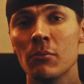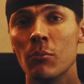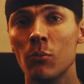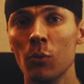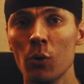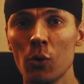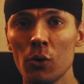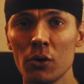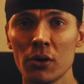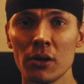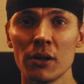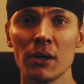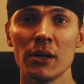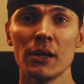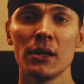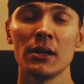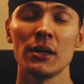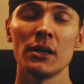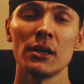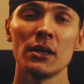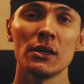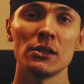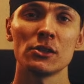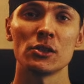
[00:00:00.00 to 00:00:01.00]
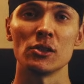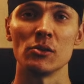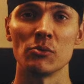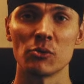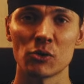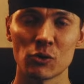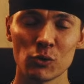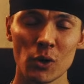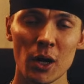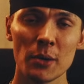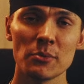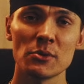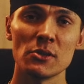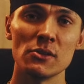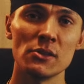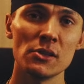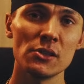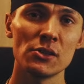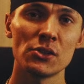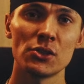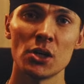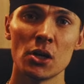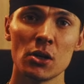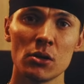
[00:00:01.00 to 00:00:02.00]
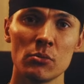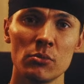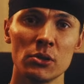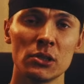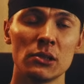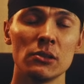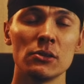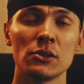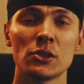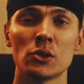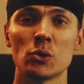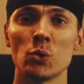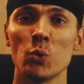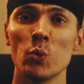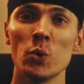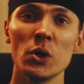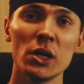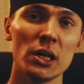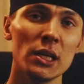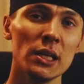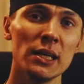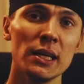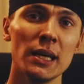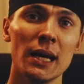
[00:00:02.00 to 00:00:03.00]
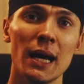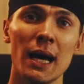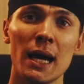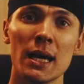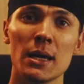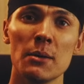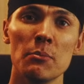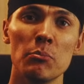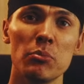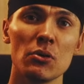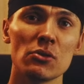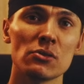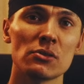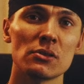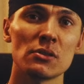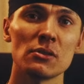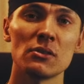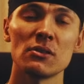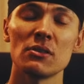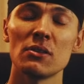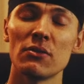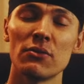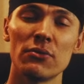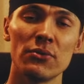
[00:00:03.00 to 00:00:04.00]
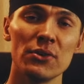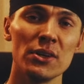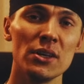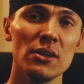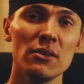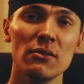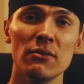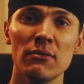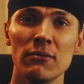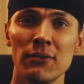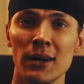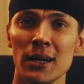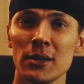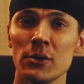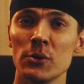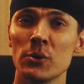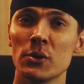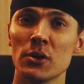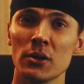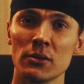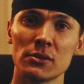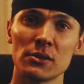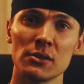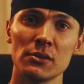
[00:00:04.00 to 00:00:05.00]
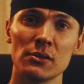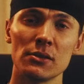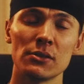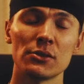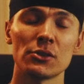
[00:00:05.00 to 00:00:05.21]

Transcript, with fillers: more, Subscribe to this channel because weekly I am posting free value content.